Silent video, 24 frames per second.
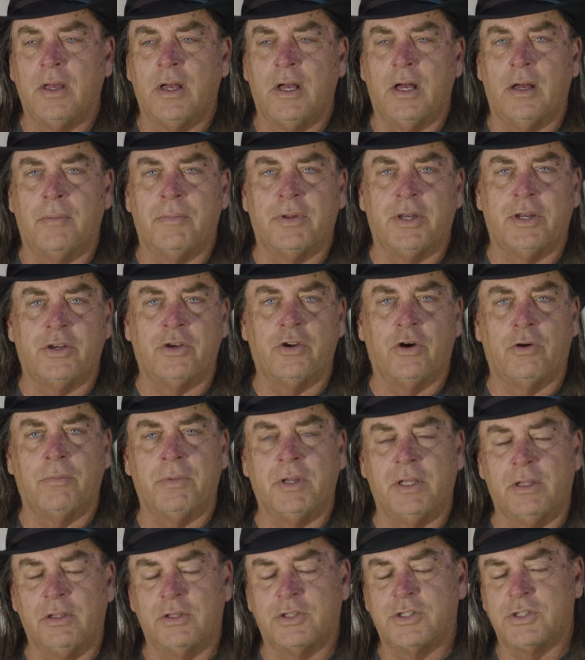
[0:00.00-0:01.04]
an
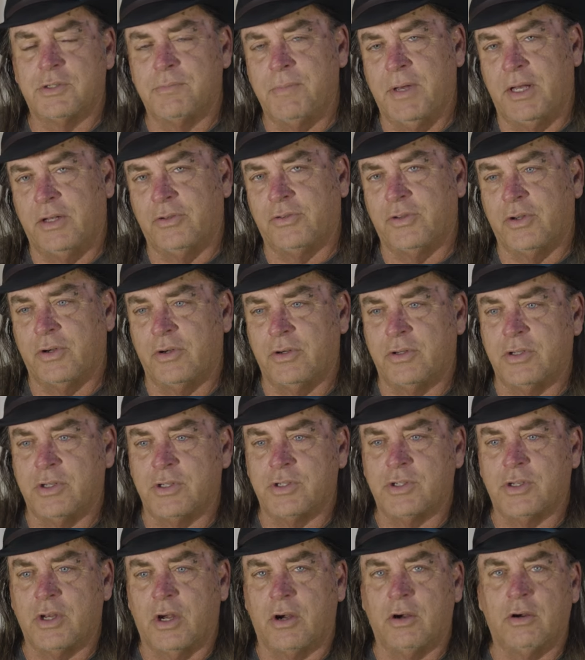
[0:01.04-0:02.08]
adobe smelter to
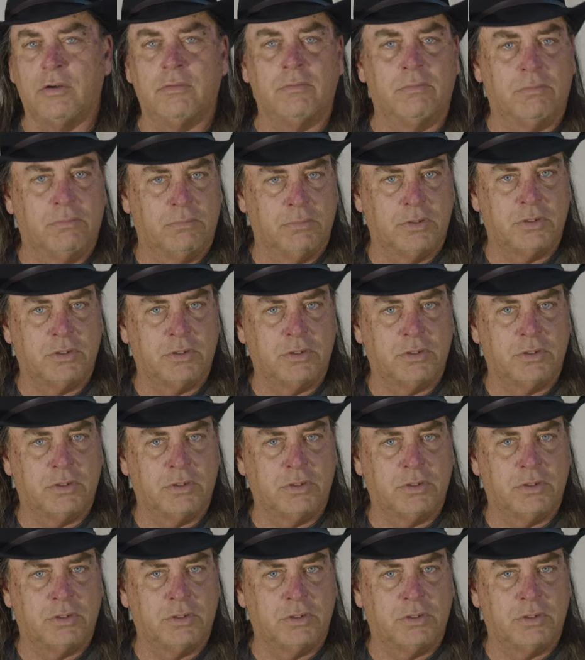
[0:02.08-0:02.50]
start